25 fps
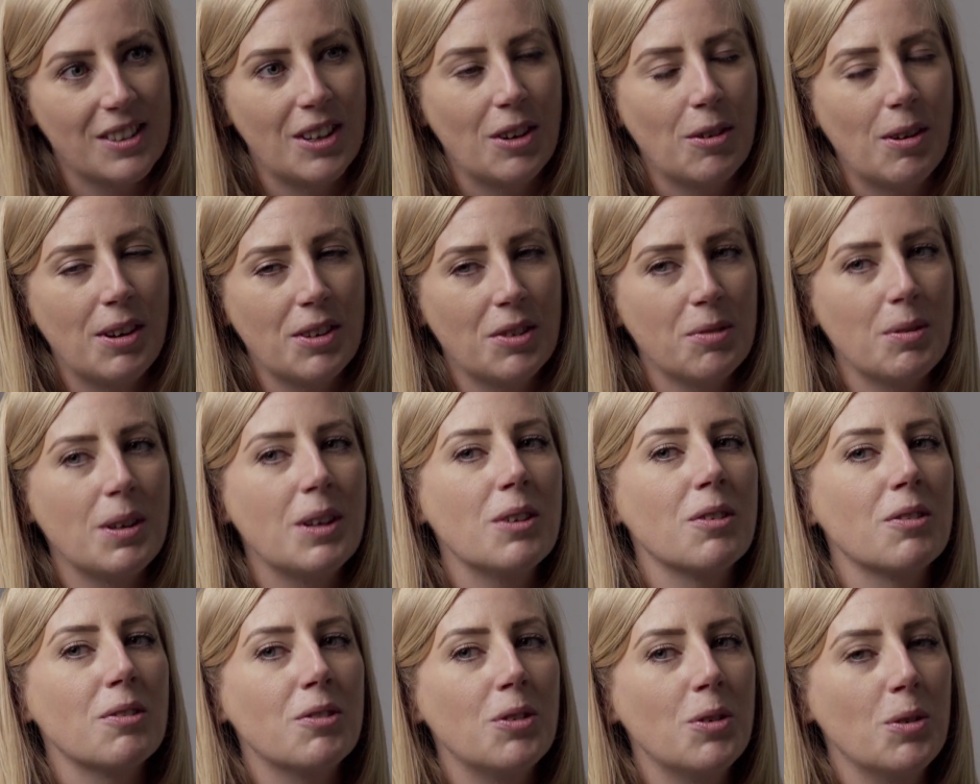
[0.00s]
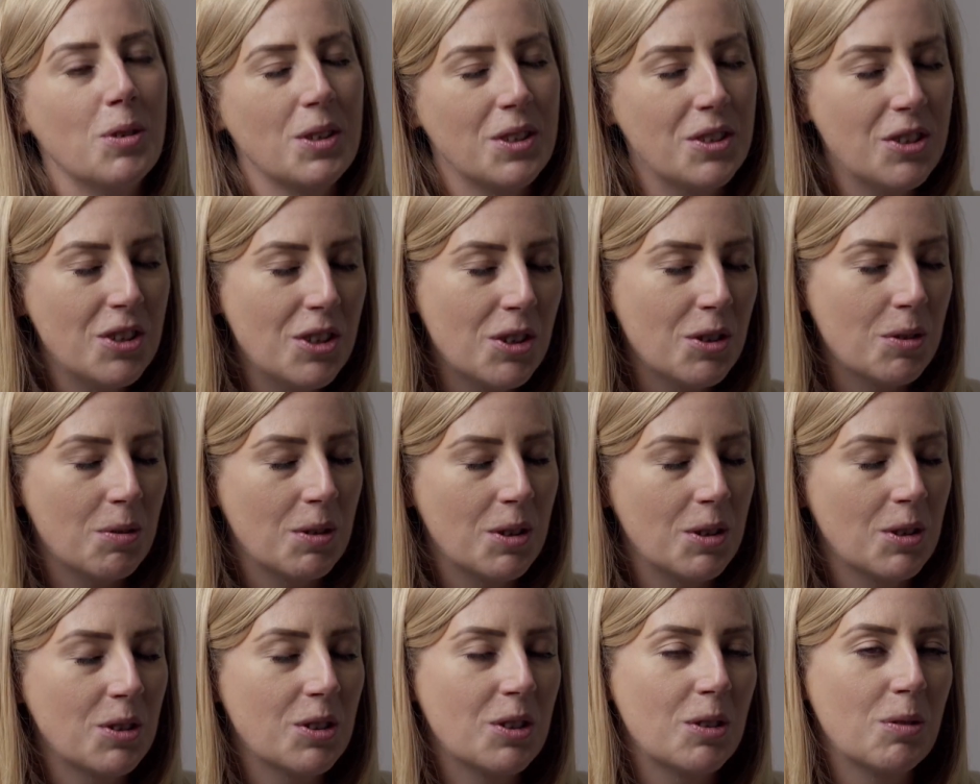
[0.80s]
So as we look forward too,
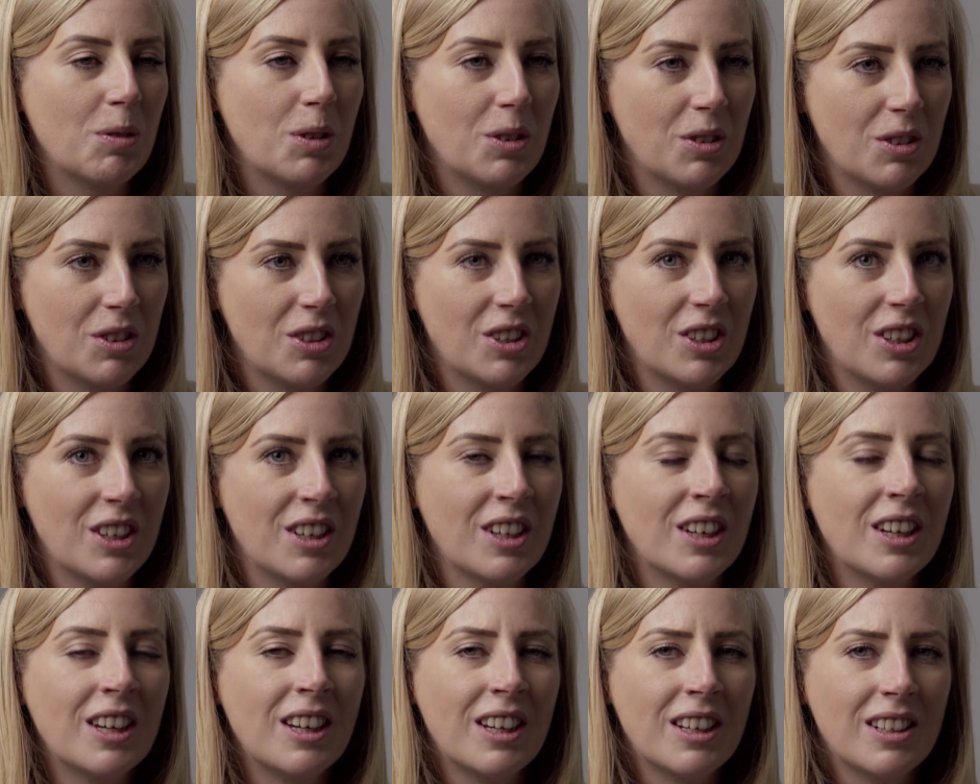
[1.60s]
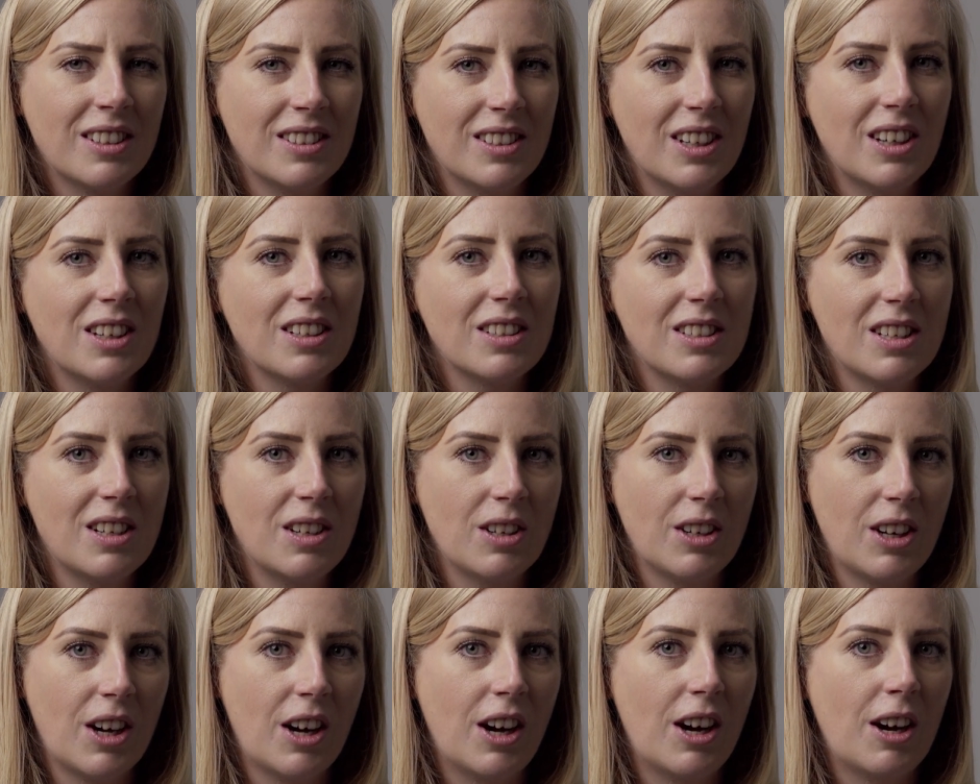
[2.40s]
we also want to start to
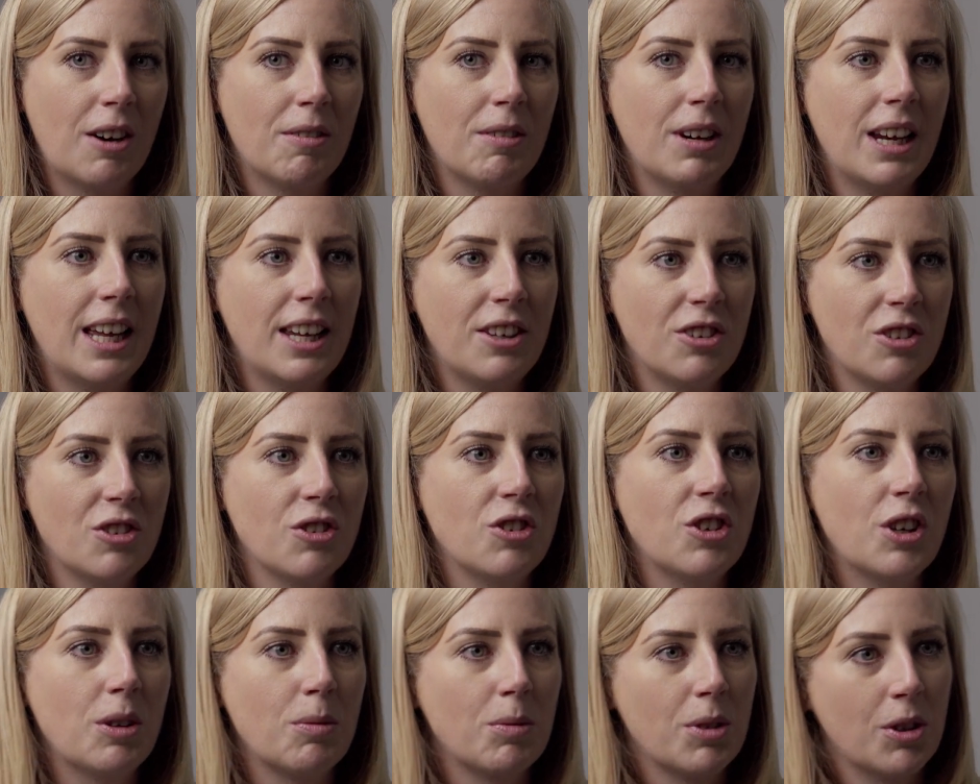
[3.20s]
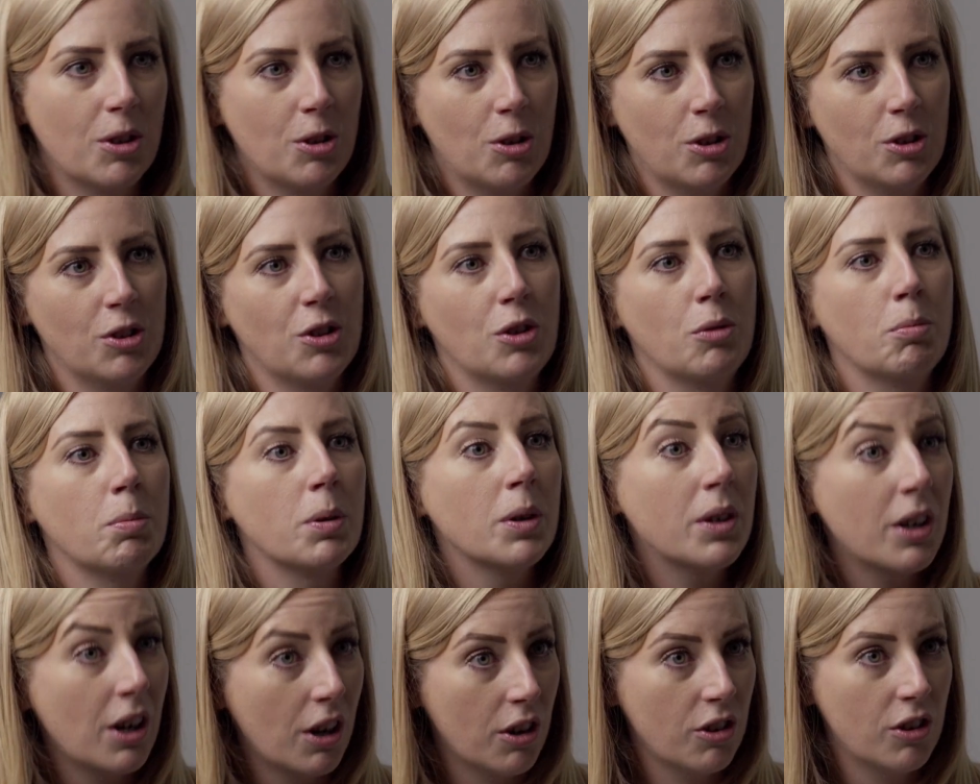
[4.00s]
look at our relationships across the
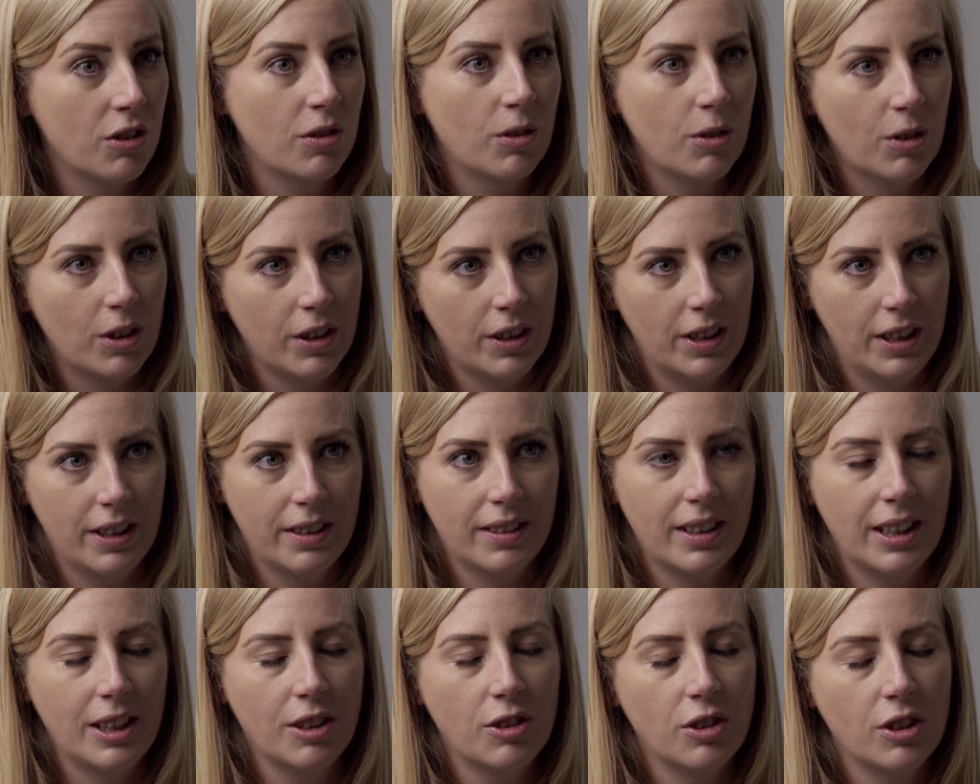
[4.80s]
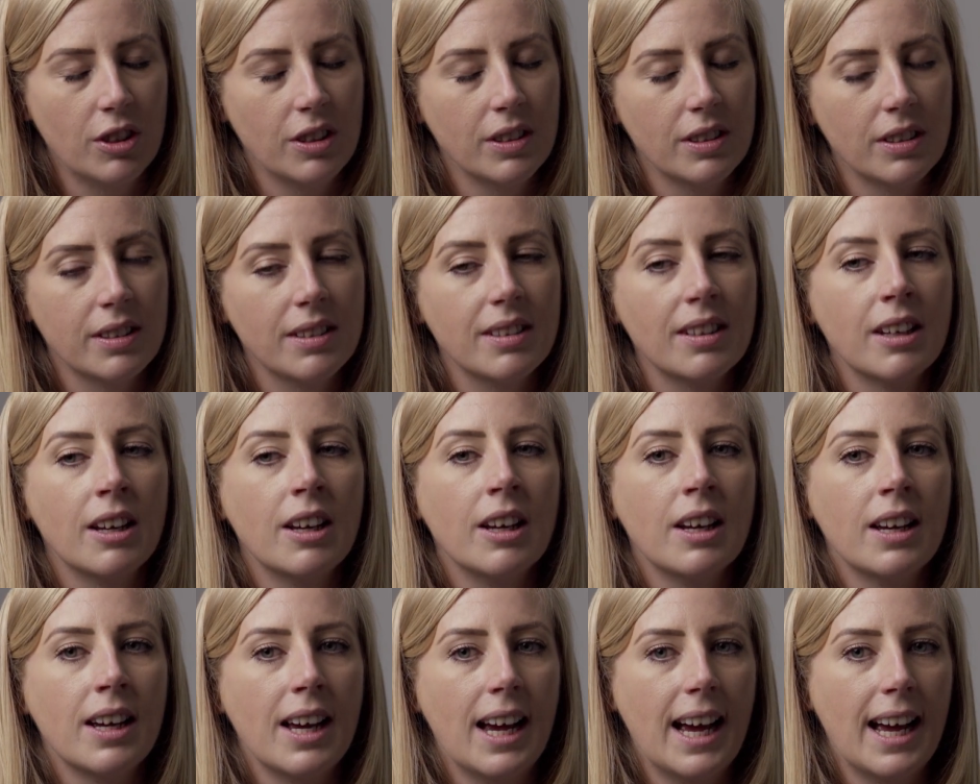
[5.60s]
production organisations
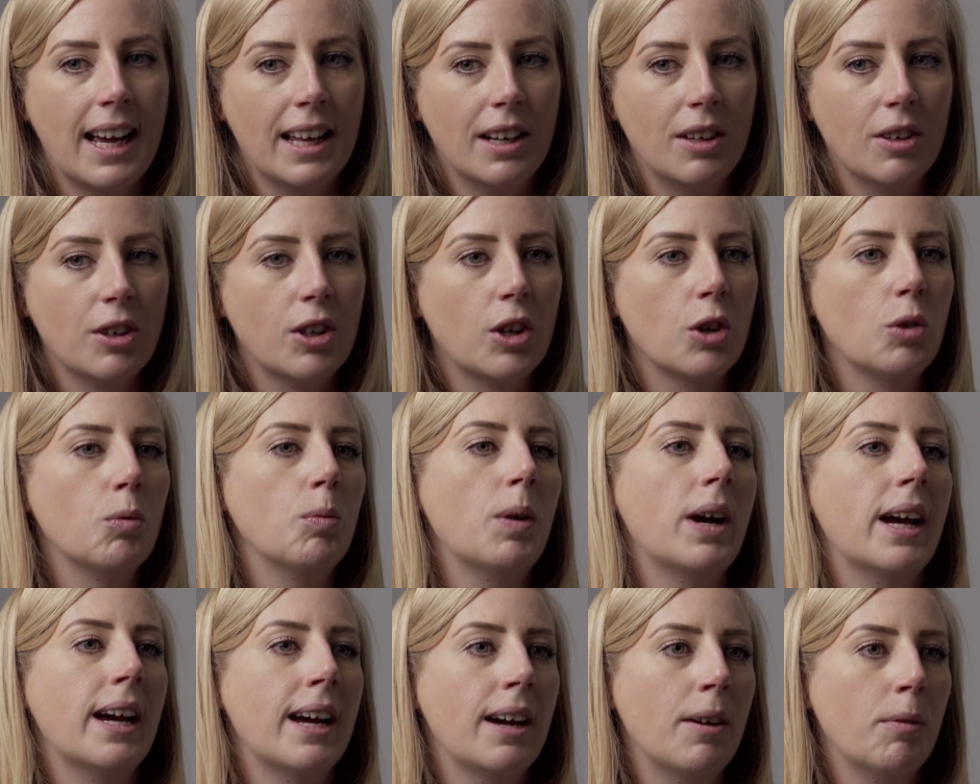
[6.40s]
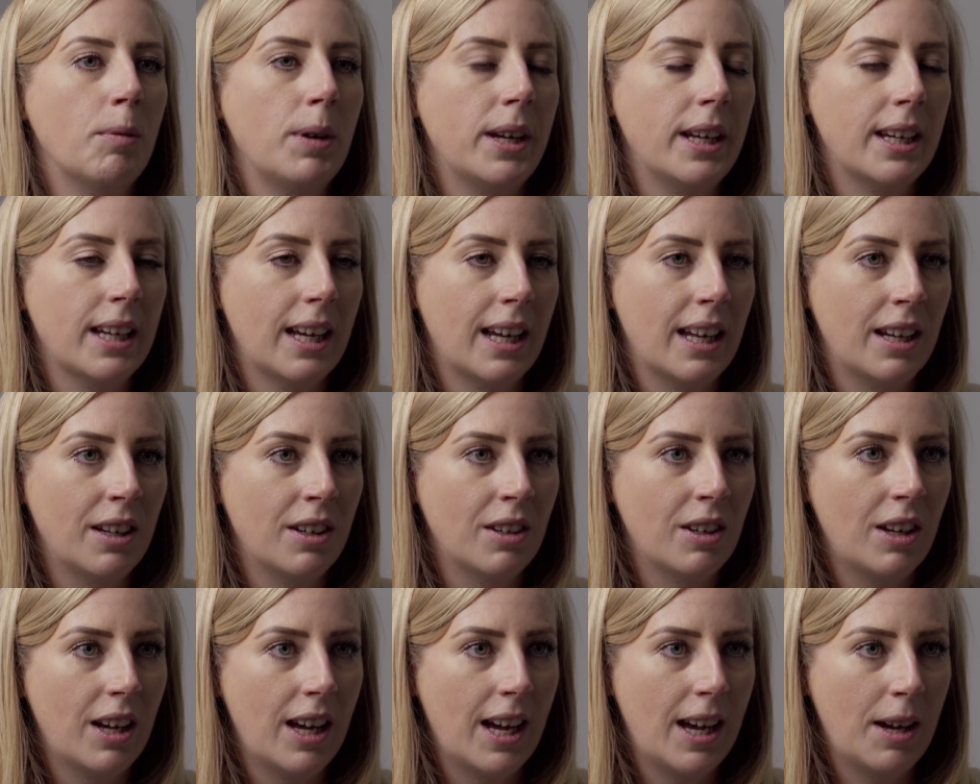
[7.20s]
and look at where we
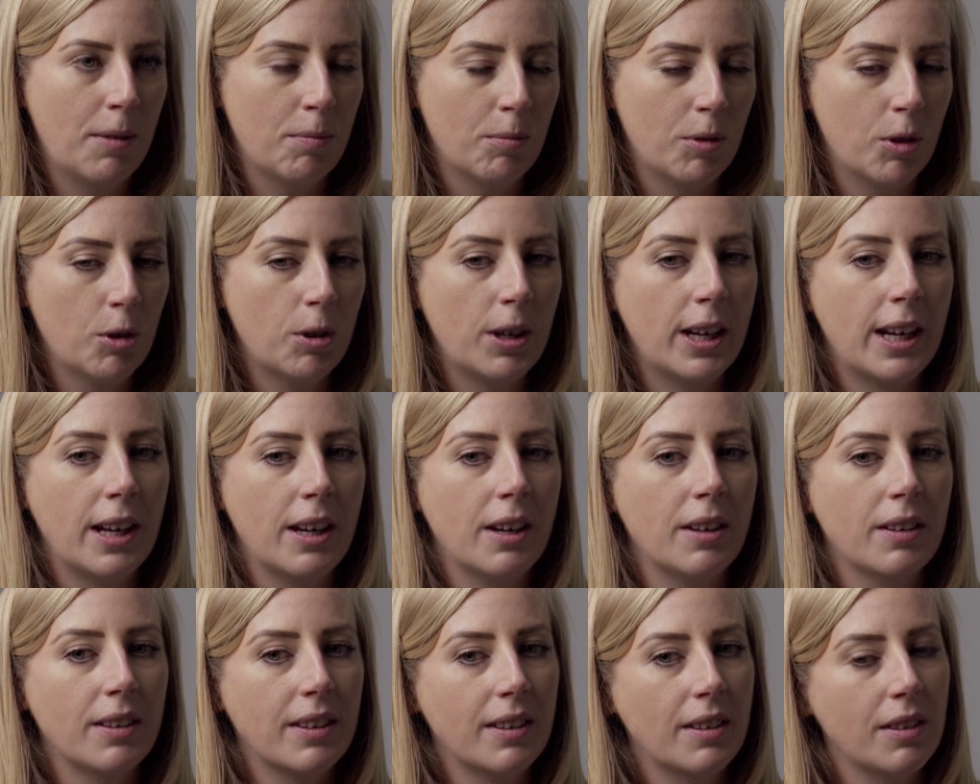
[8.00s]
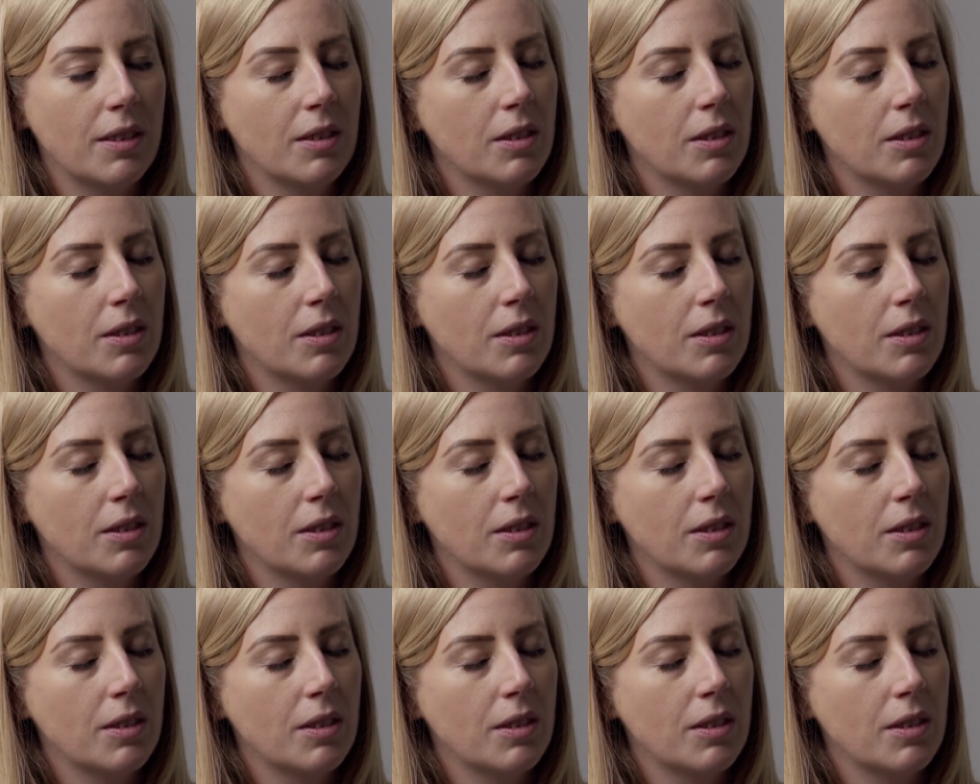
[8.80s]
can create